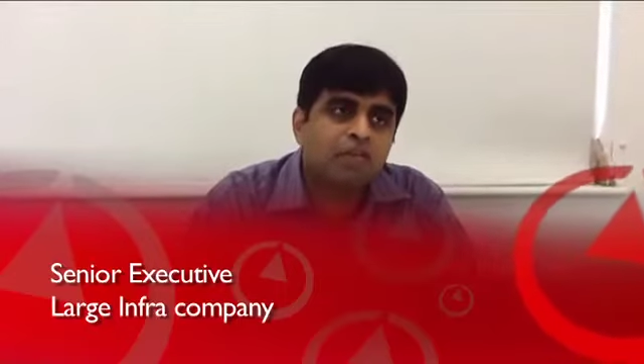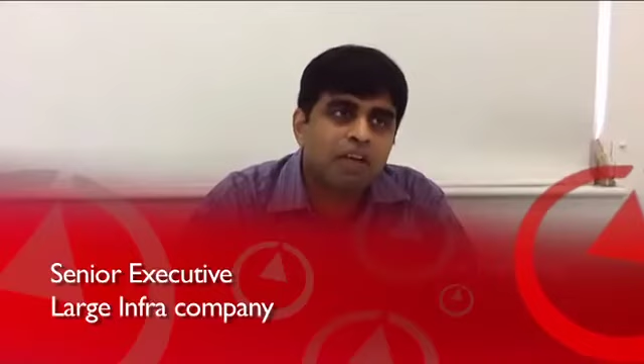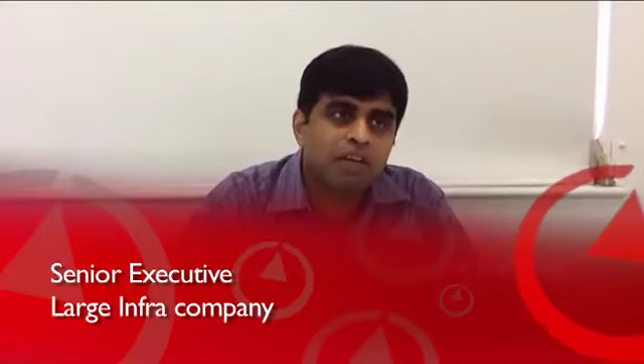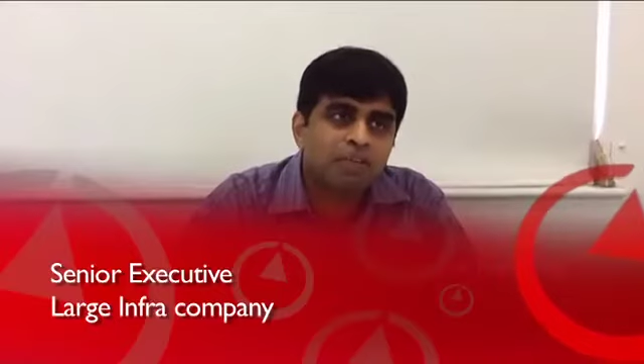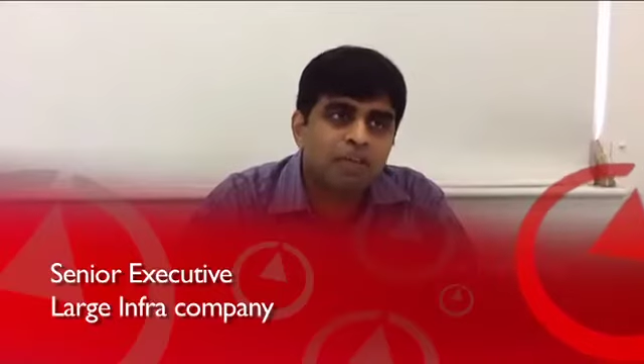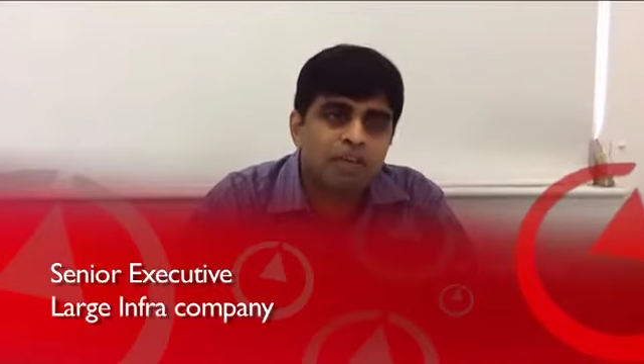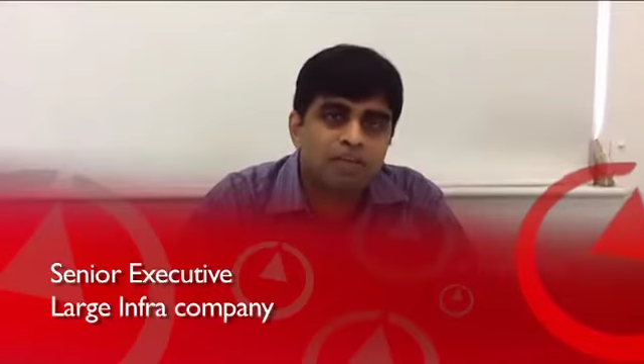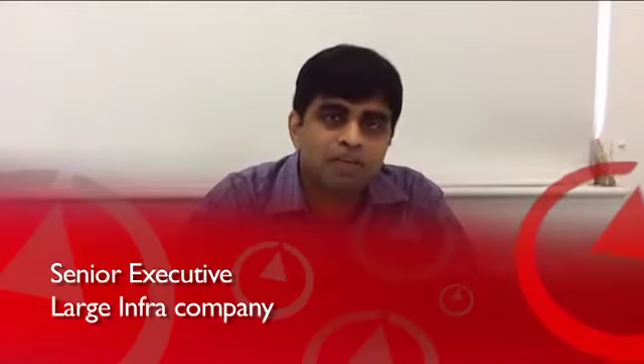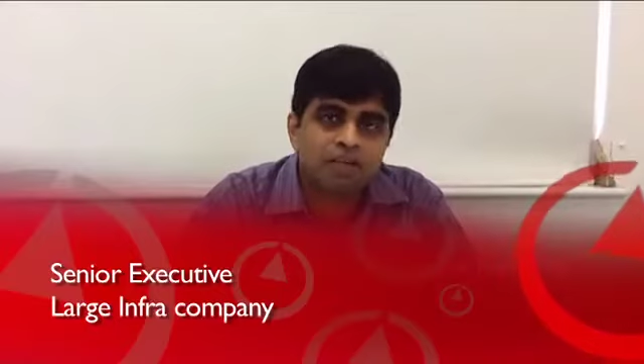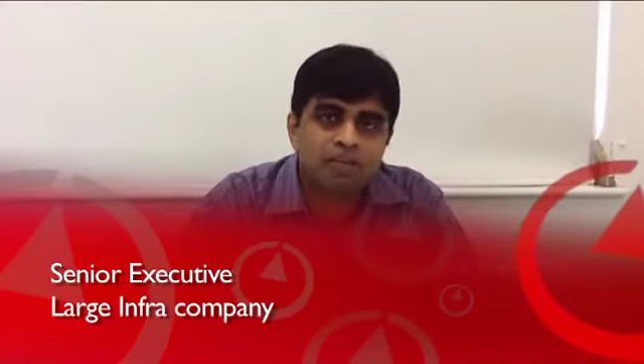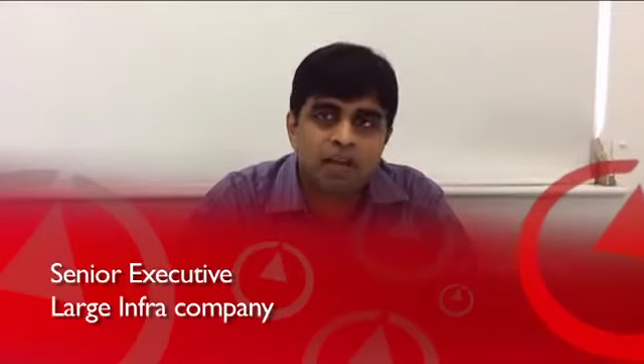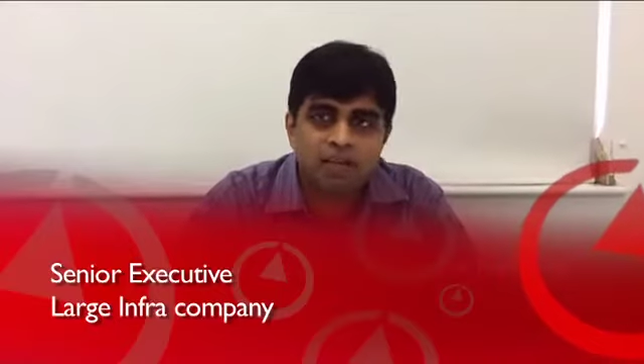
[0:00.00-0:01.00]
helping us
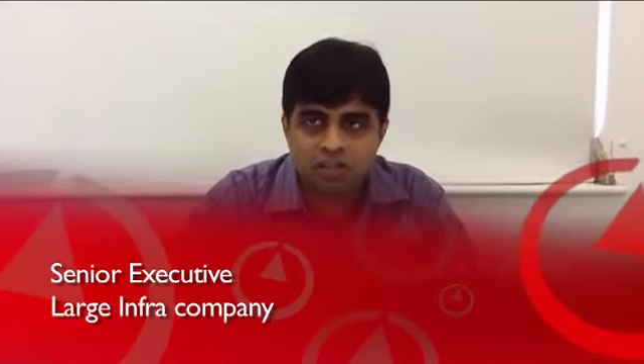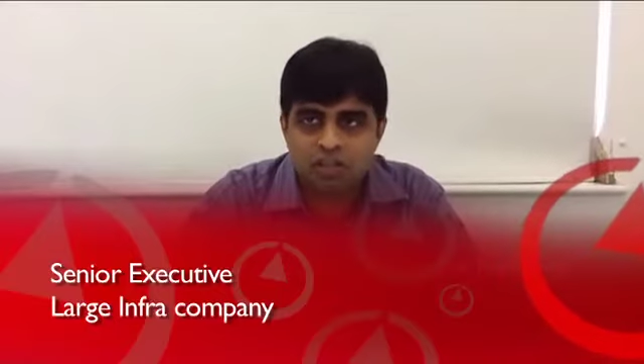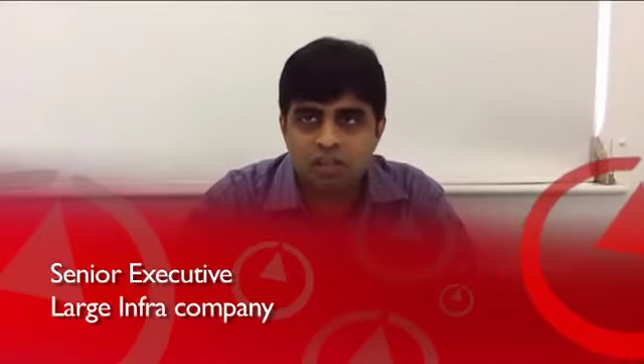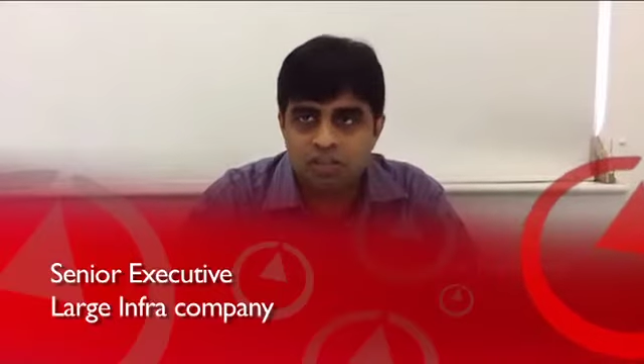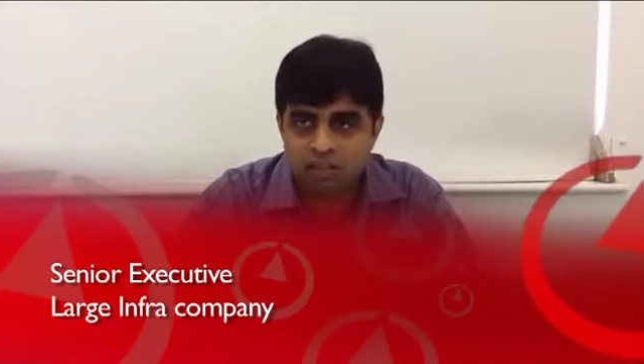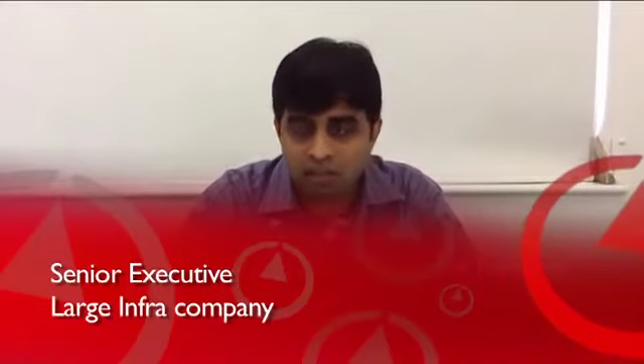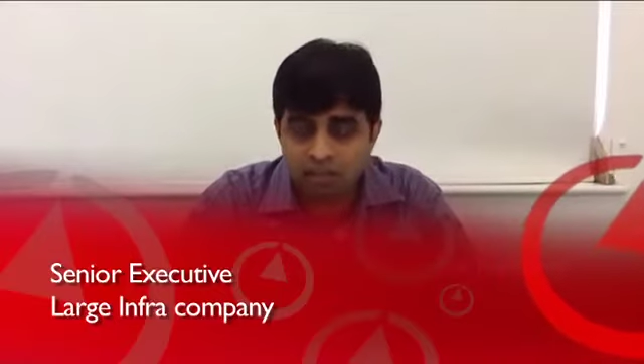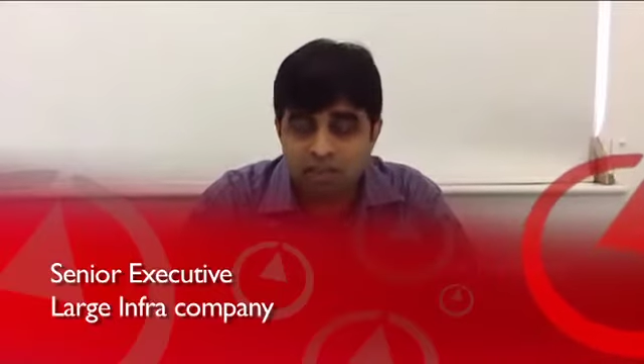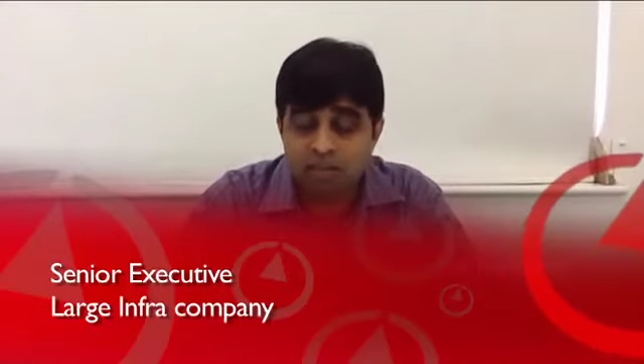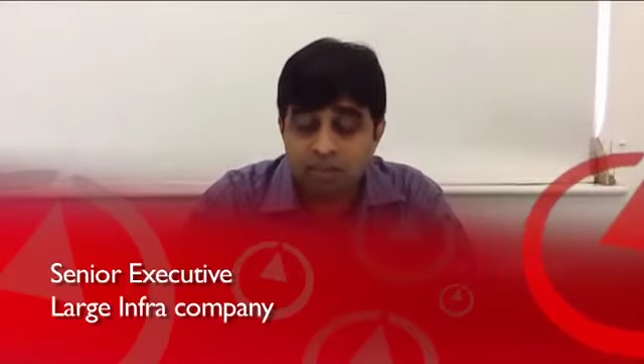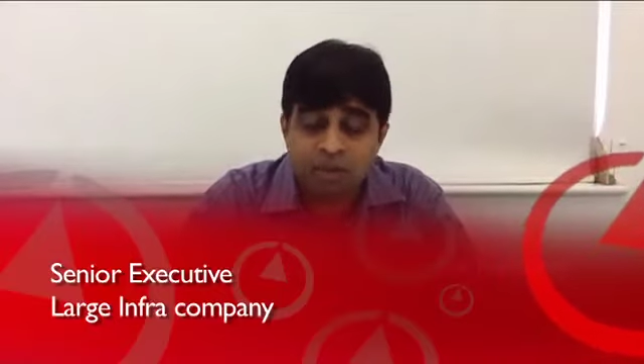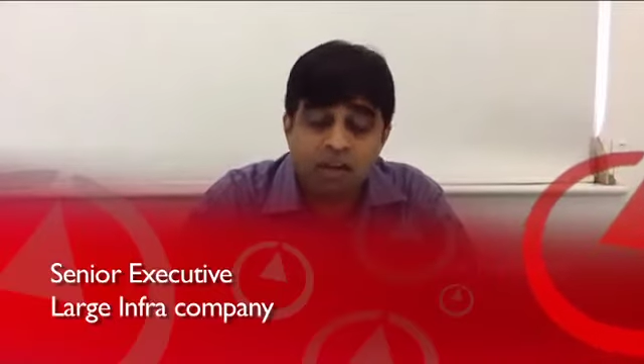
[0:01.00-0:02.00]
in actually
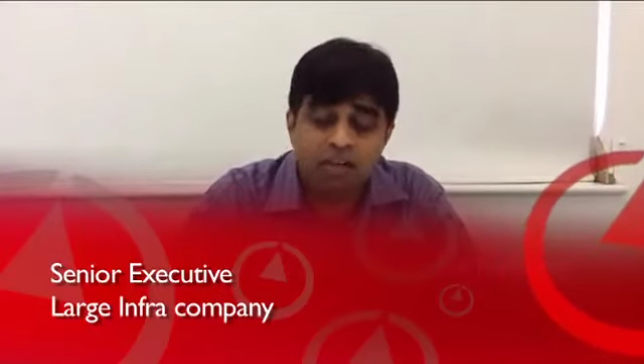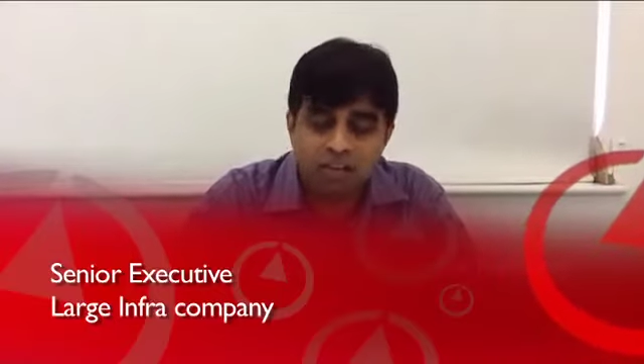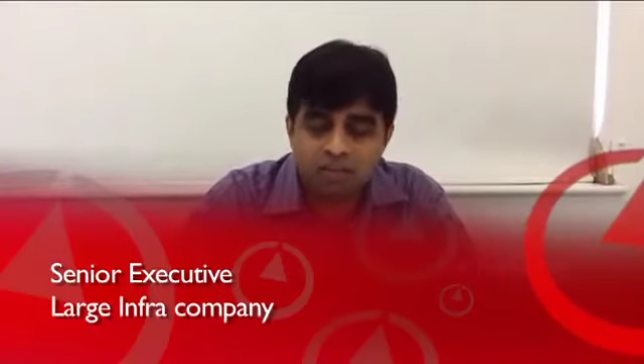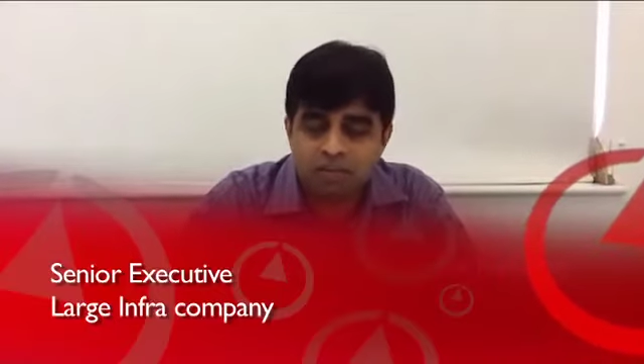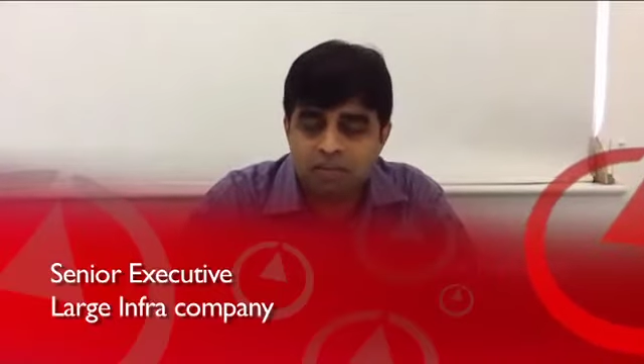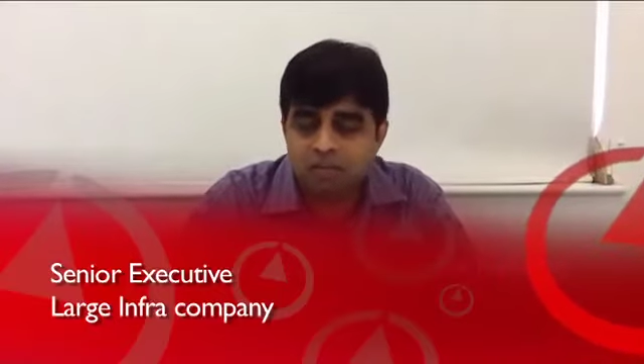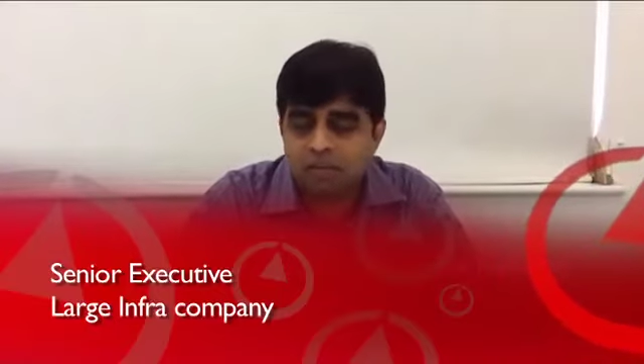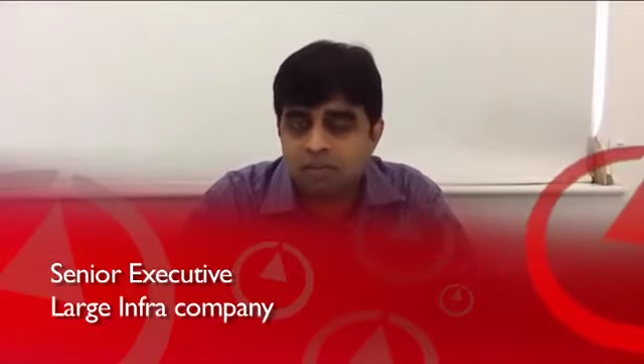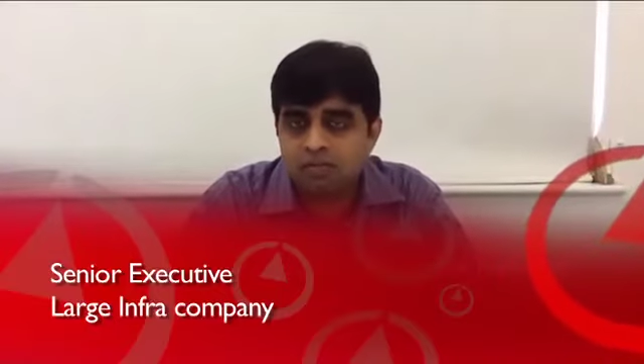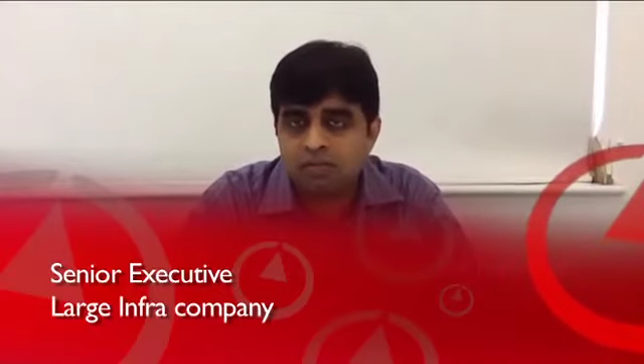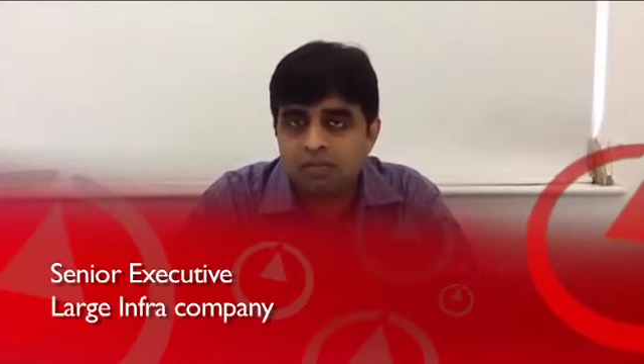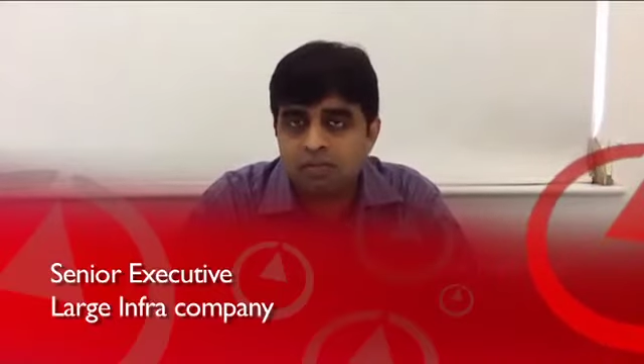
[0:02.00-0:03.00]
helping our team in now
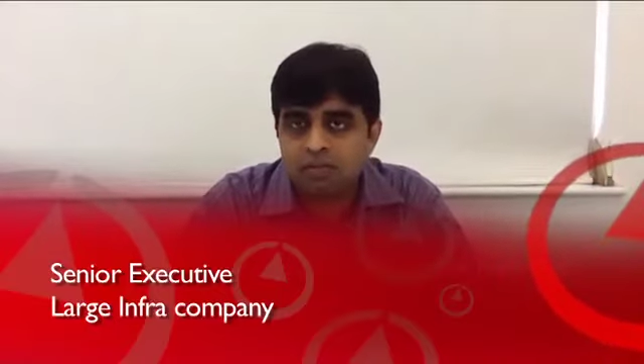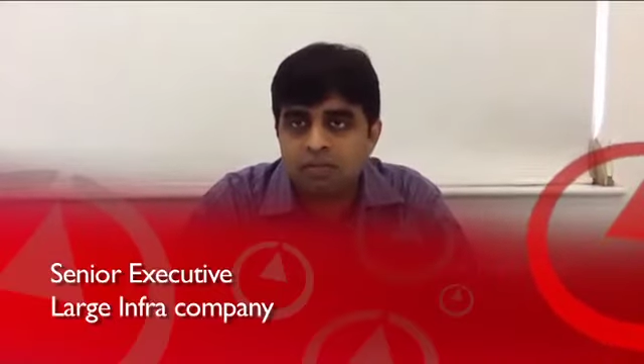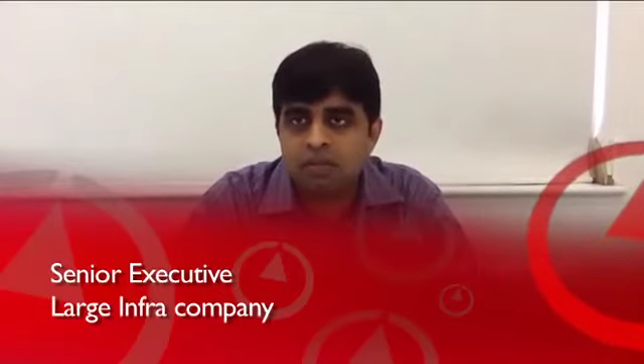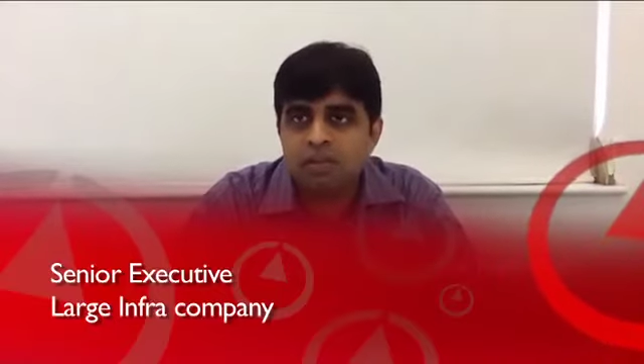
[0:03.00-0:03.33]
you know